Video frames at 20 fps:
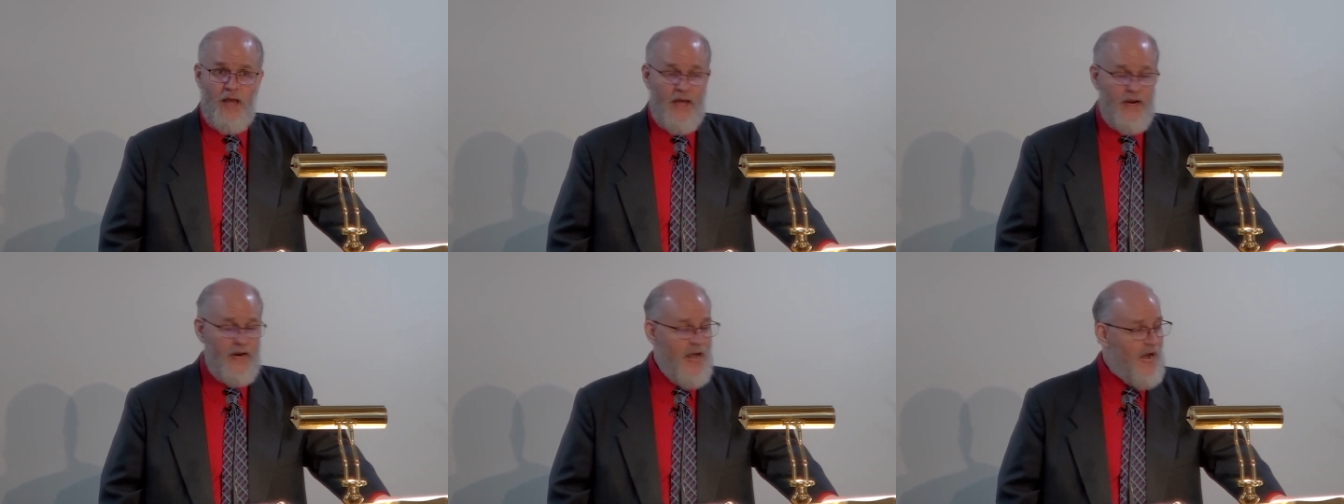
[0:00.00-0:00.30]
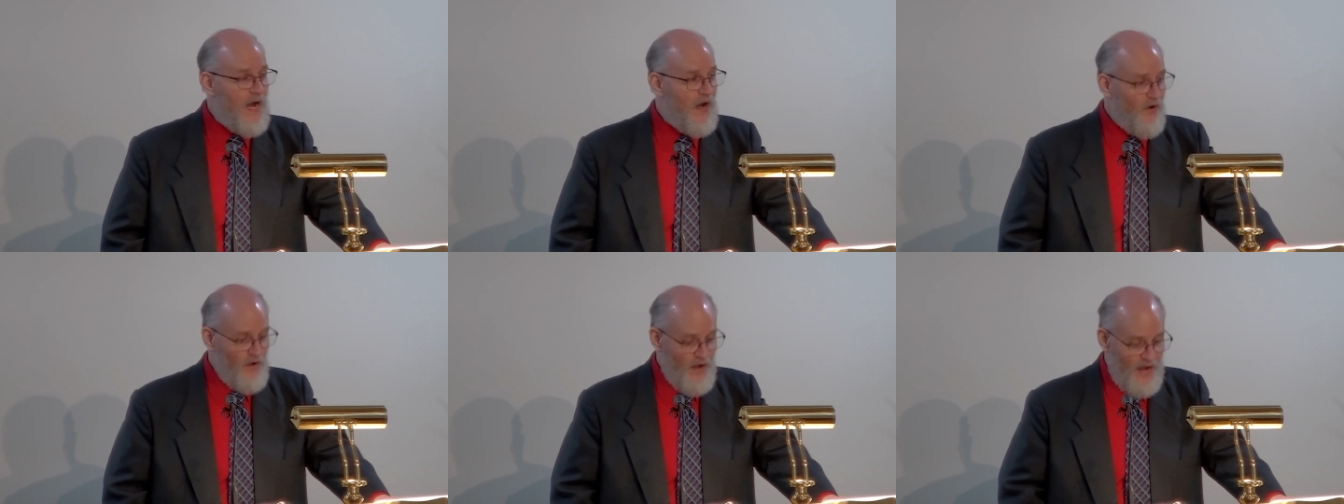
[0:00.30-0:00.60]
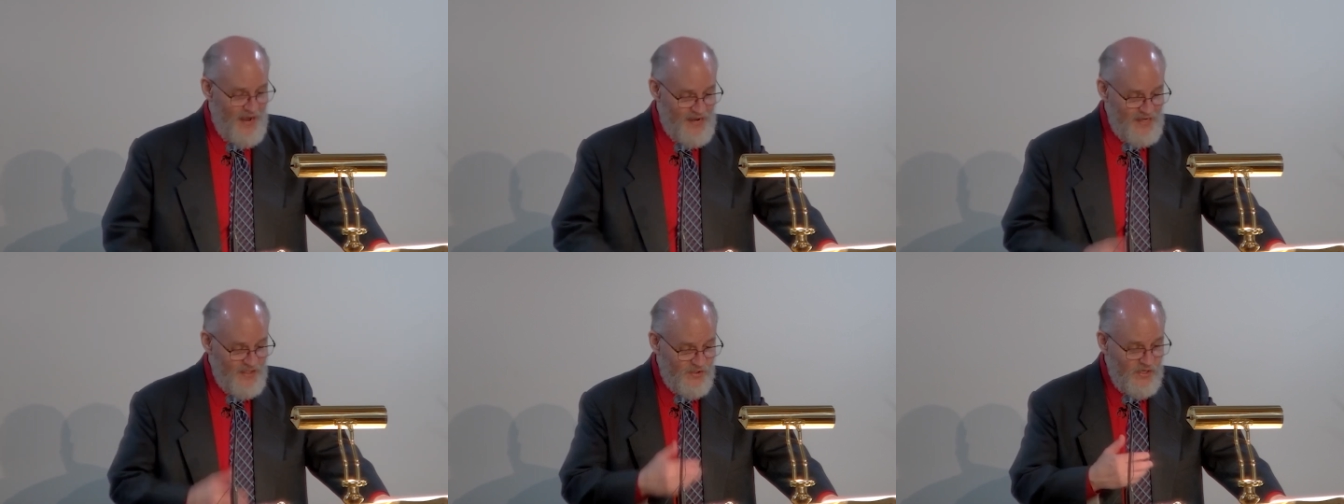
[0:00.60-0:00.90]
and how
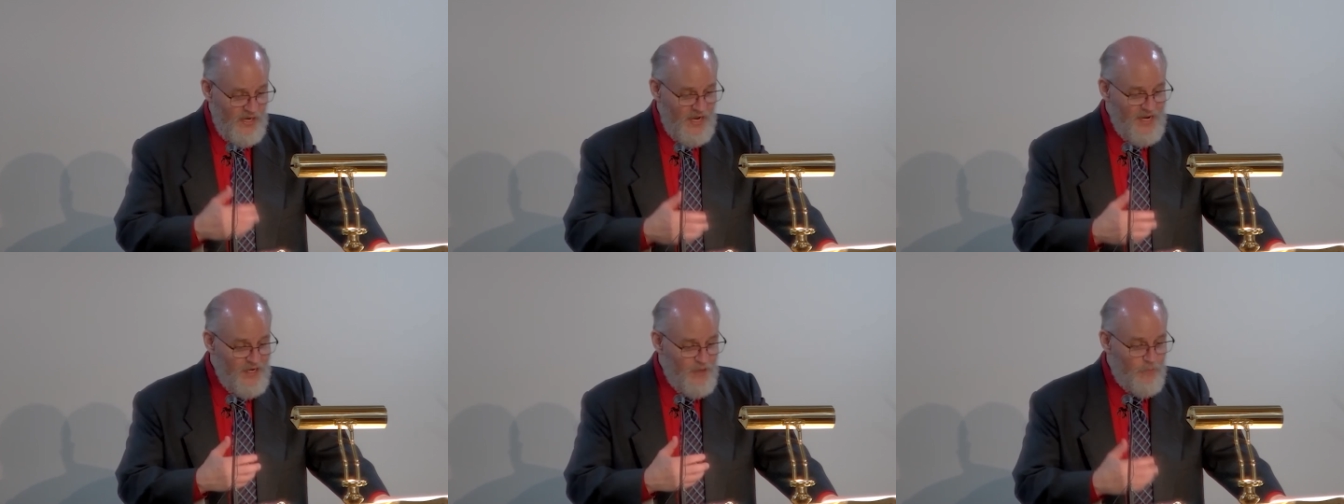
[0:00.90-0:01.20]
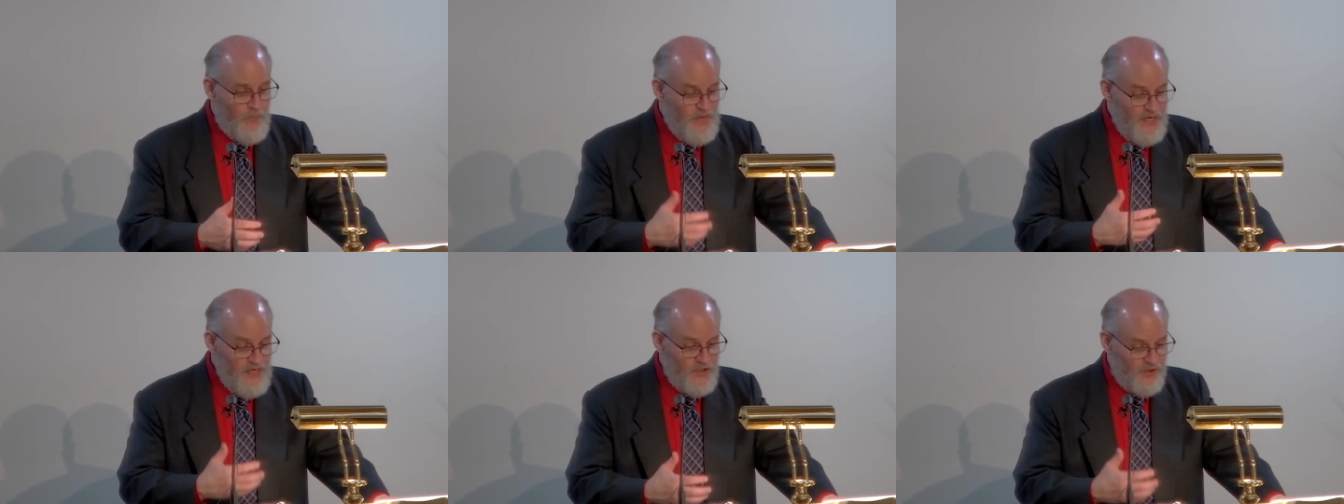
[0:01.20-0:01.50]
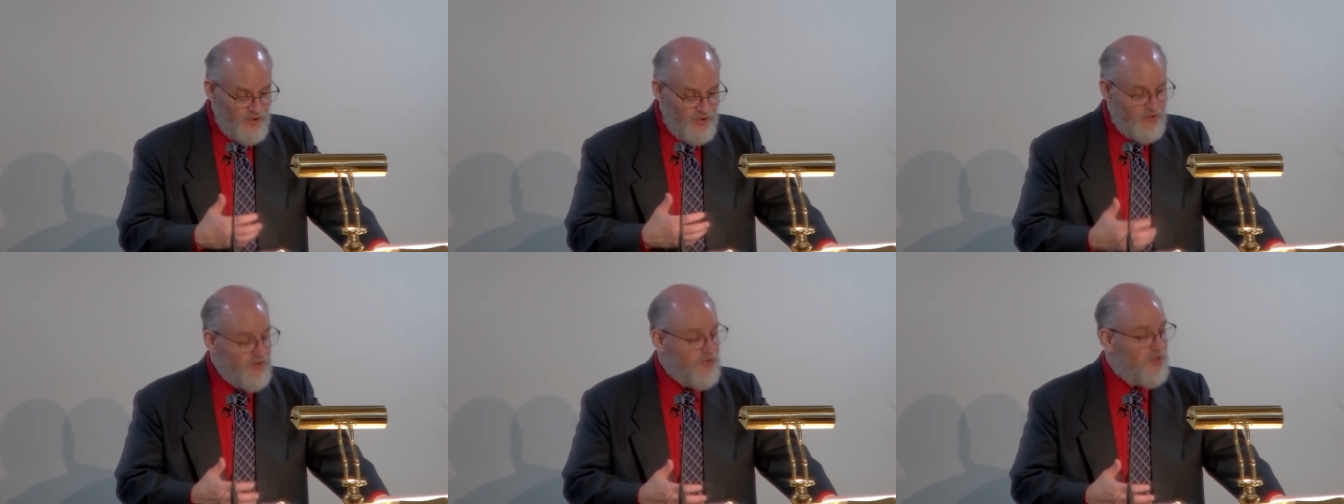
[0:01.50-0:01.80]
Isaiah
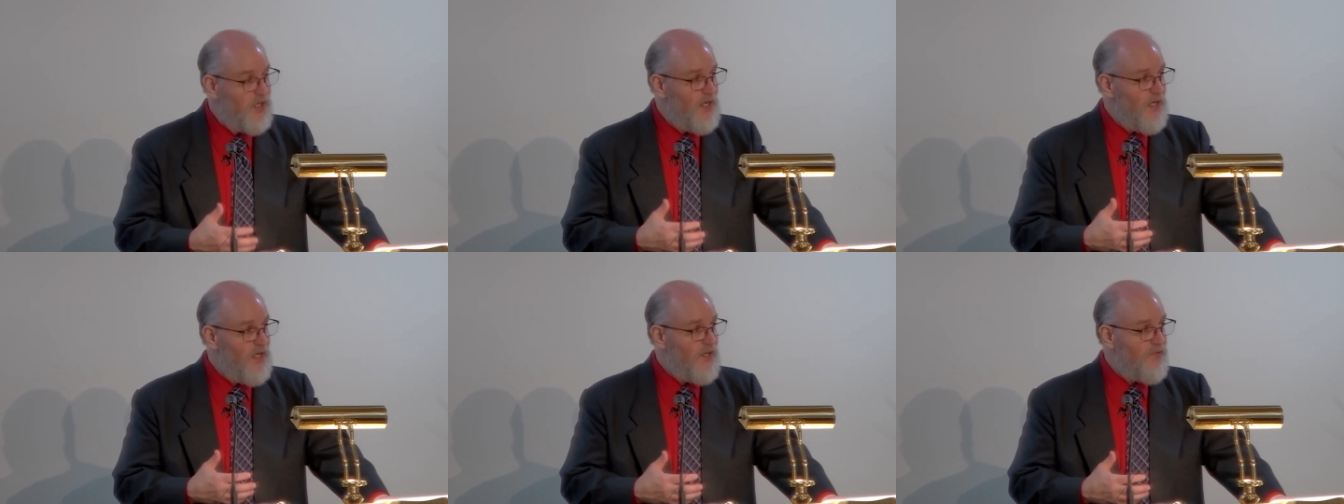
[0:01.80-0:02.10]
pictures